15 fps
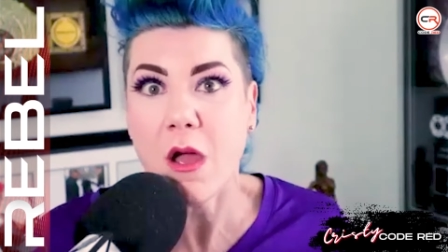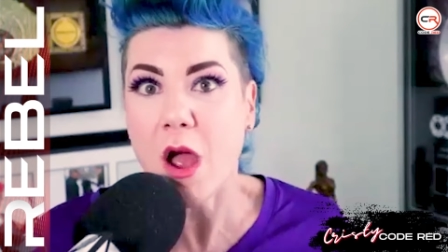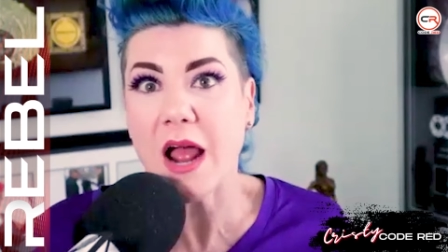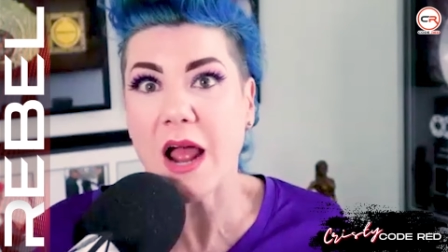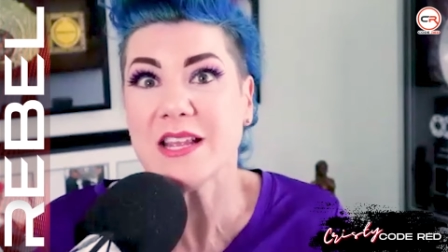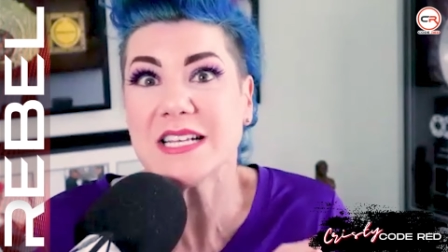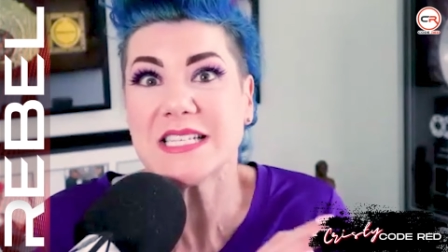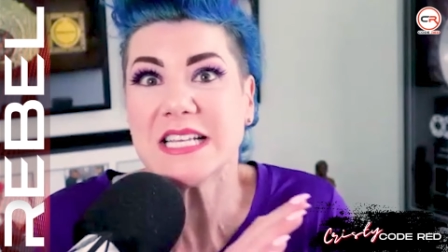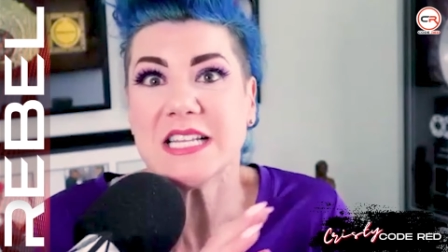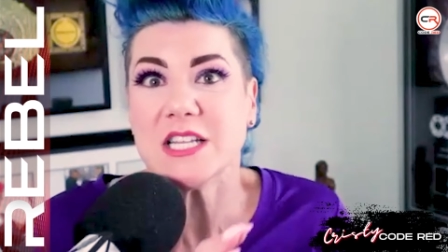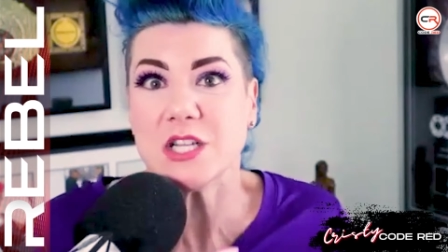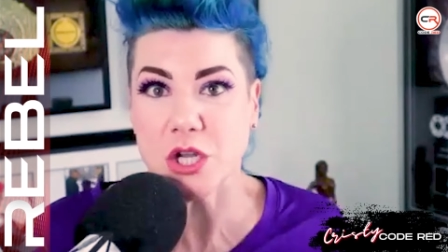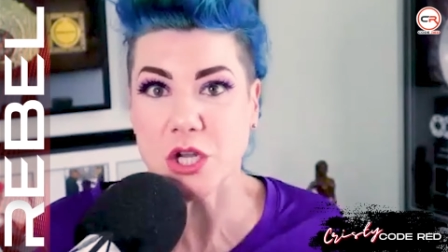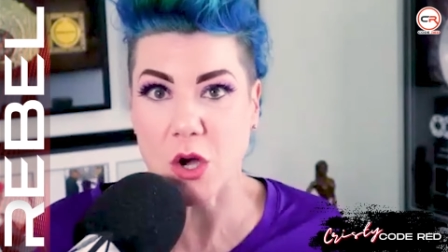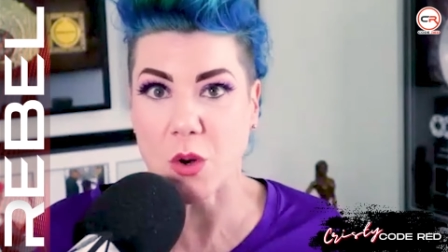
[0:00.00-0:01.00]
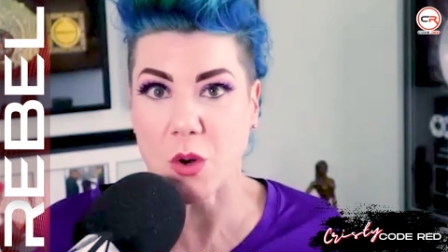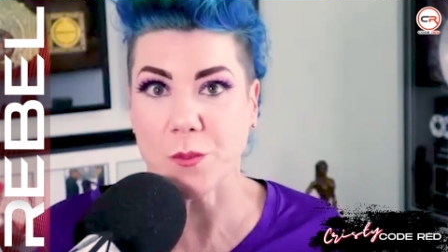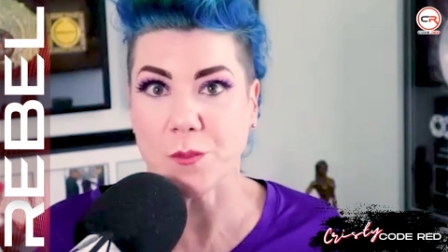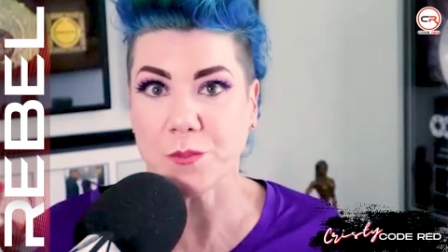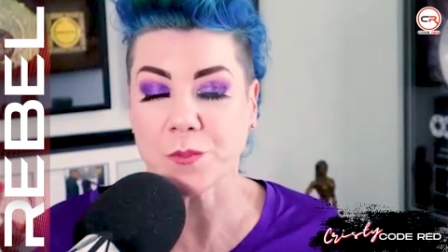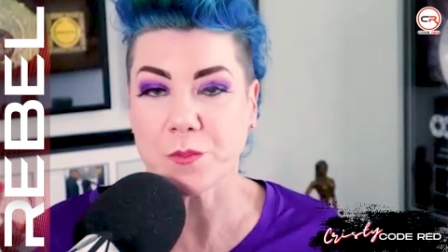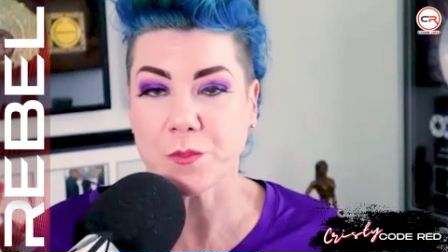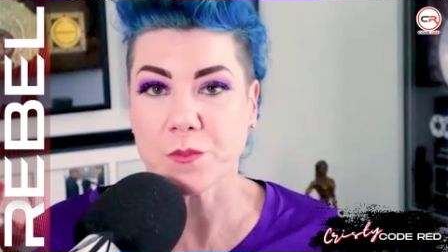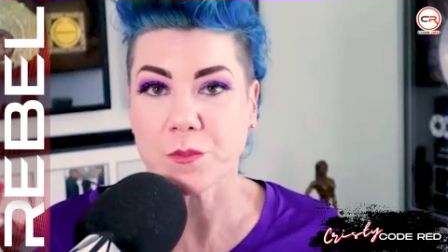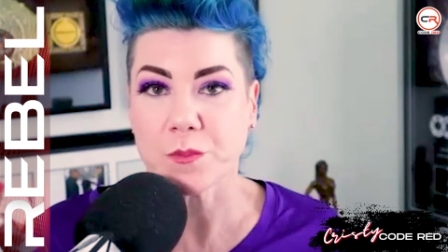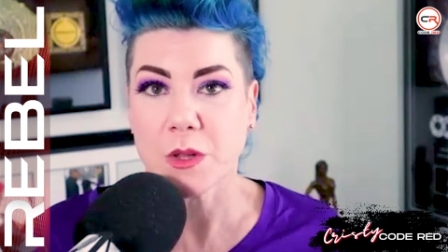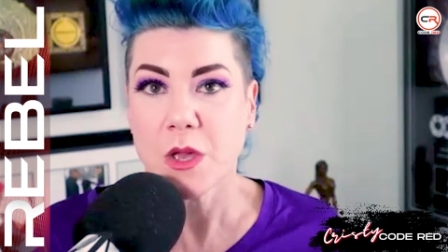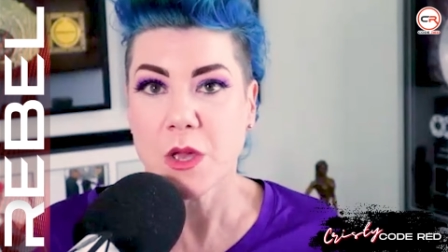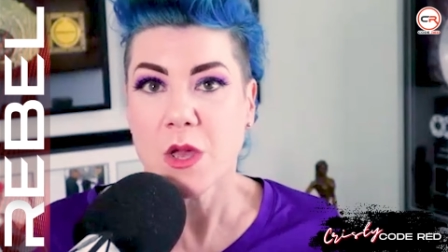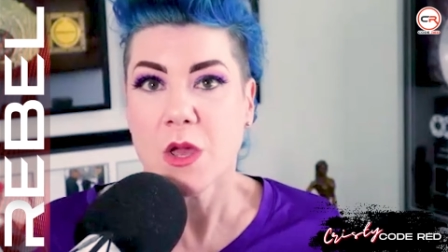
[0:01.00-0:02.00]
I just didn't know.
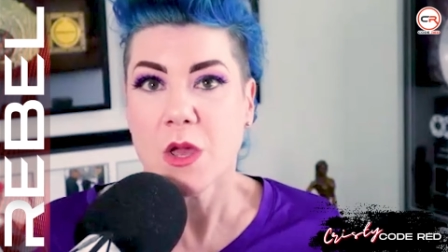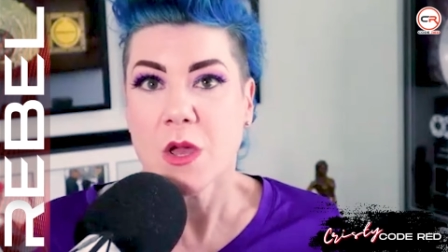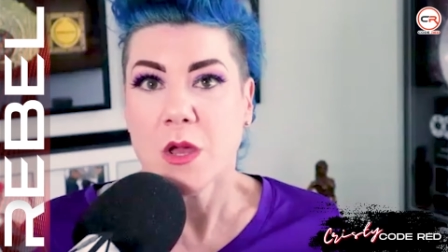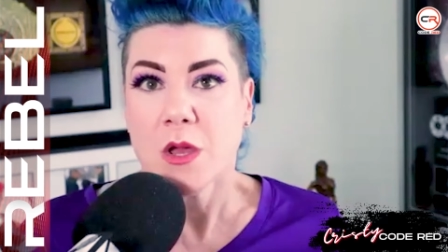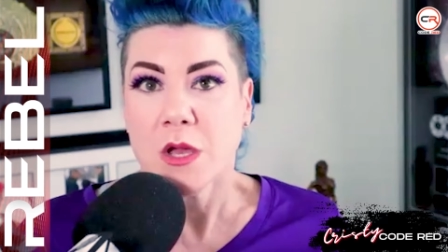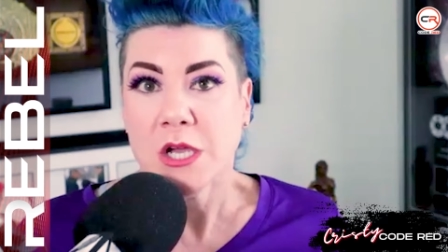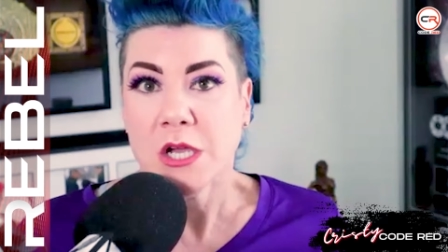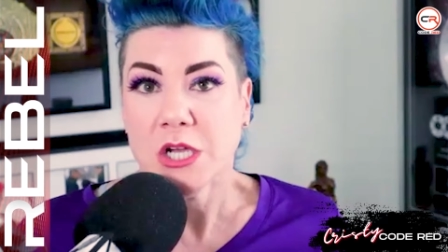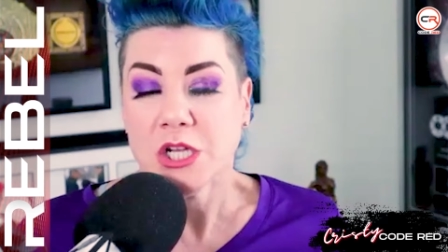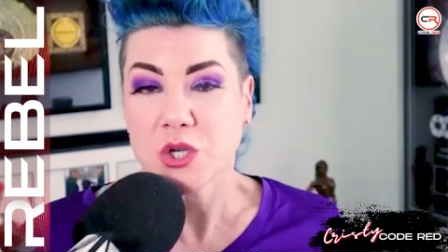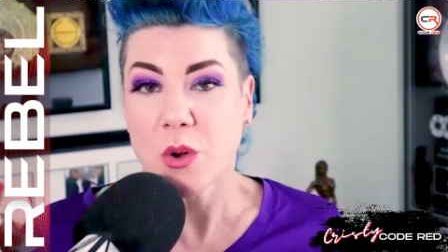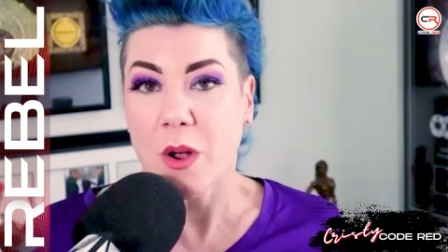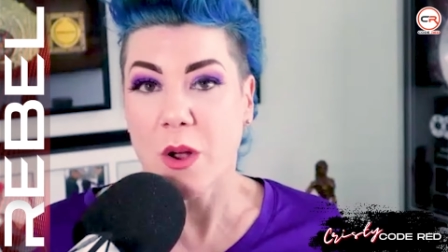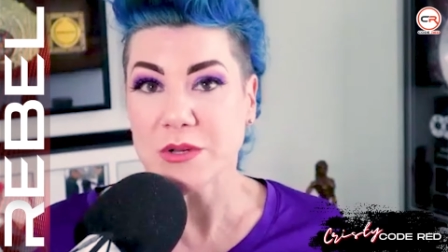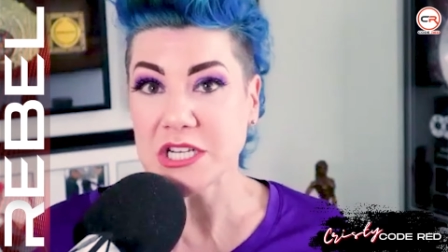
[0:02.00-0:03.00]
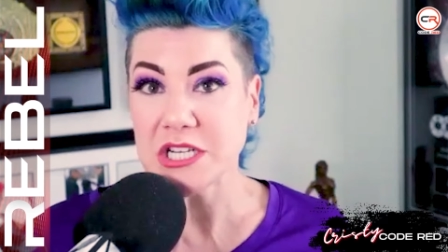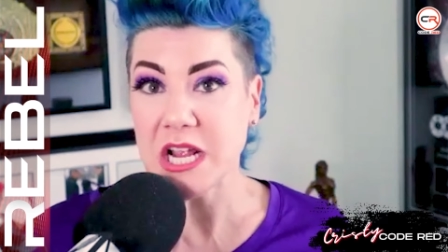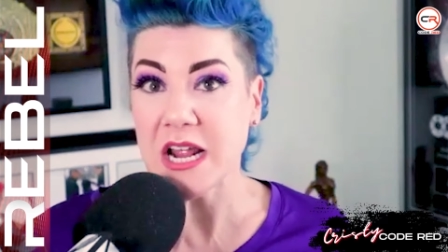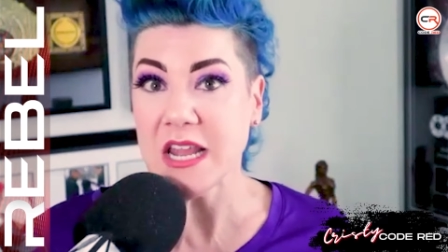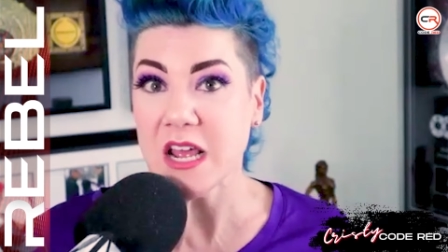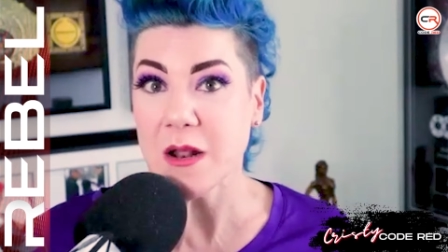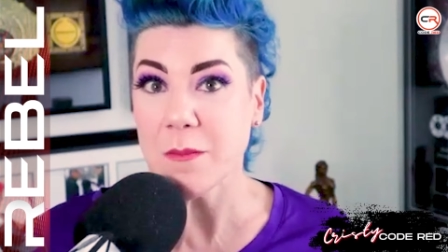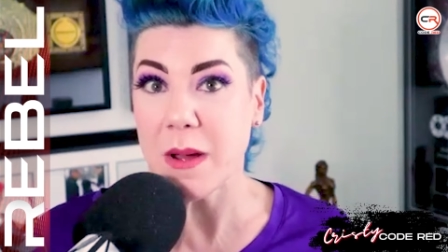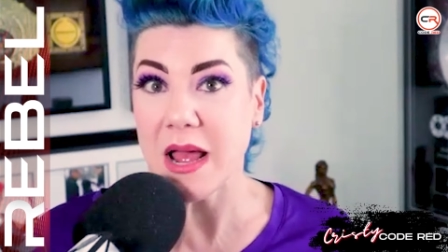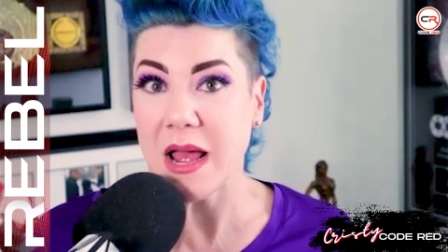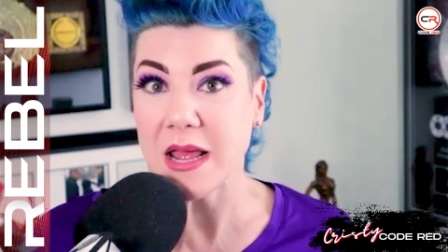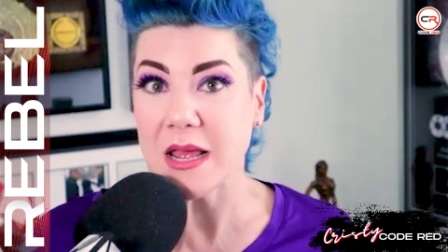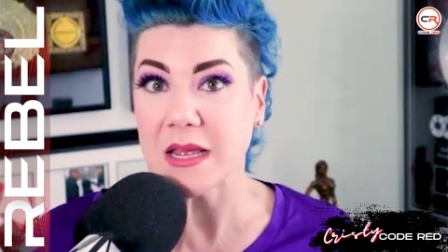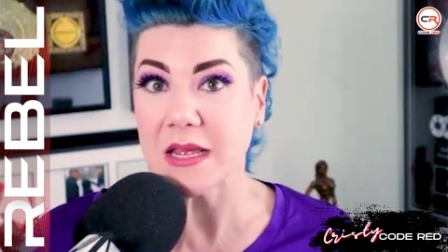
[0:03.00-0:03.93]
So I was standing in my